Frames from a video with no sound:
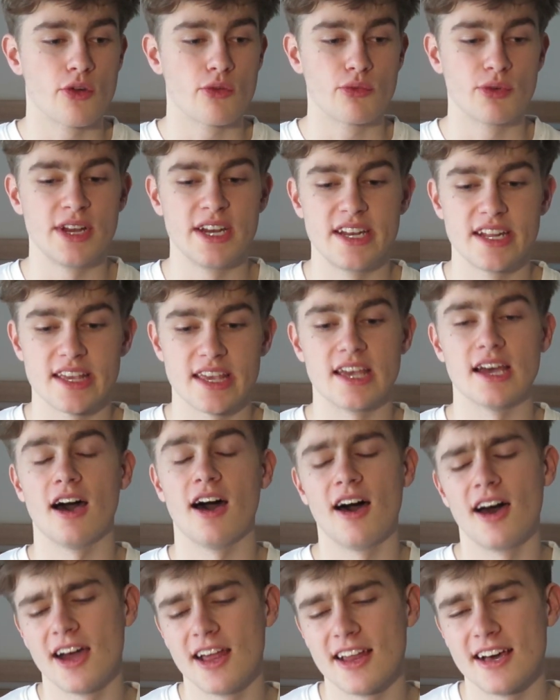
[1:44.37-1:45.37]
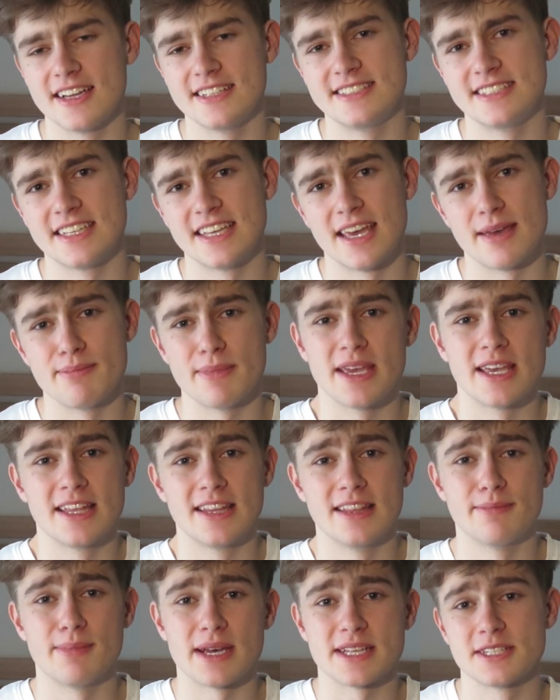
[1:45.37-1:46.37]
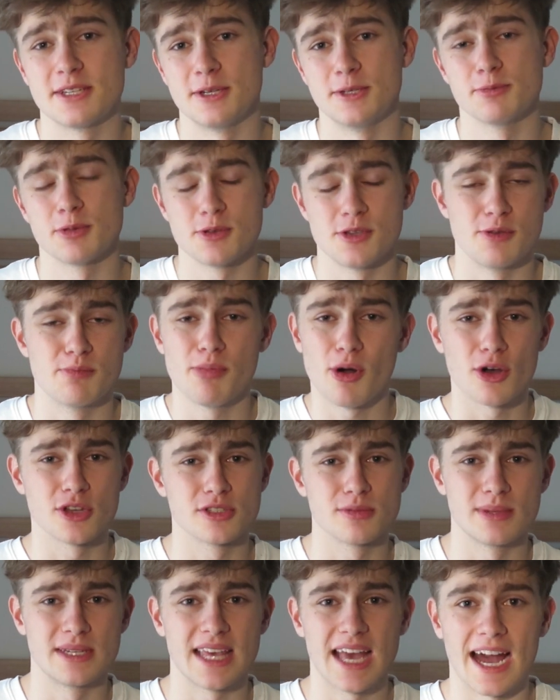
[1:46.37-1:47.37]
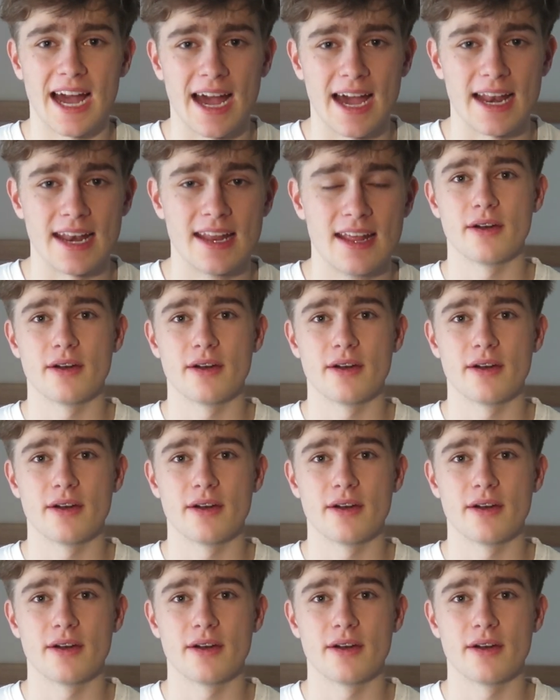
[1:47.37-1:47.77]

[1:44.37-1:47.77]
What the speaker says: reading it, highlighting it, and making the best notes that you possibly can.